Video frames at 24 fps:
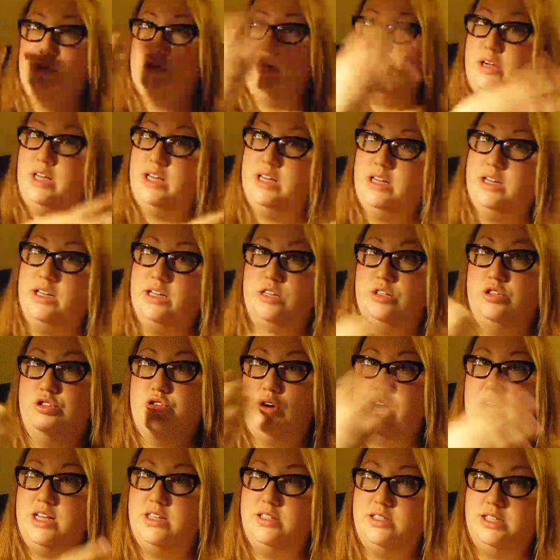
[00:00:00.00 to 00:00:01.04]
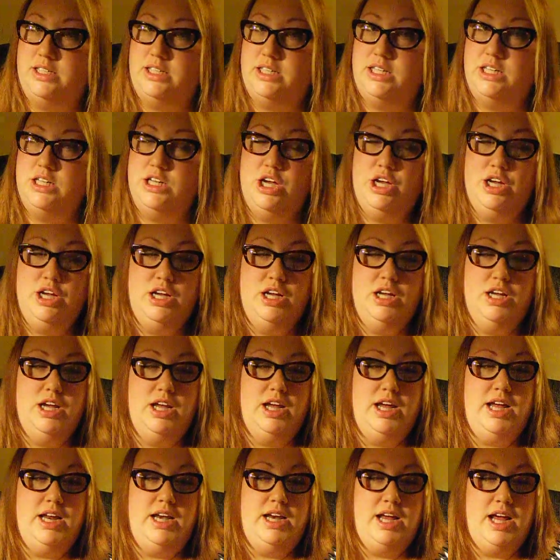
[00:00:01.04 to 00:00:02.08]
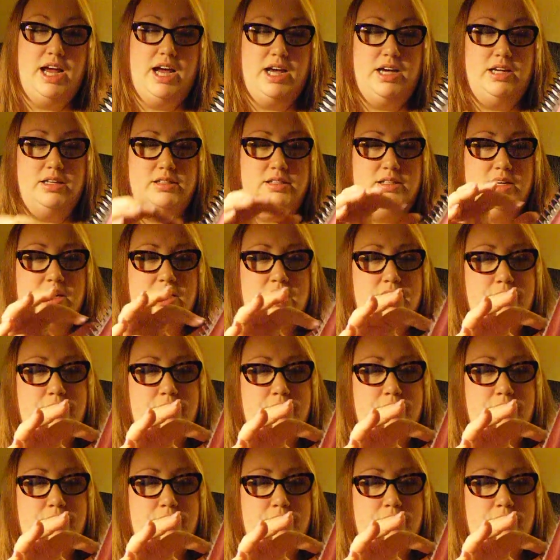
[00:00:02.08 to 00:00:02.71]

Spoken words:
through it and dries it, and it has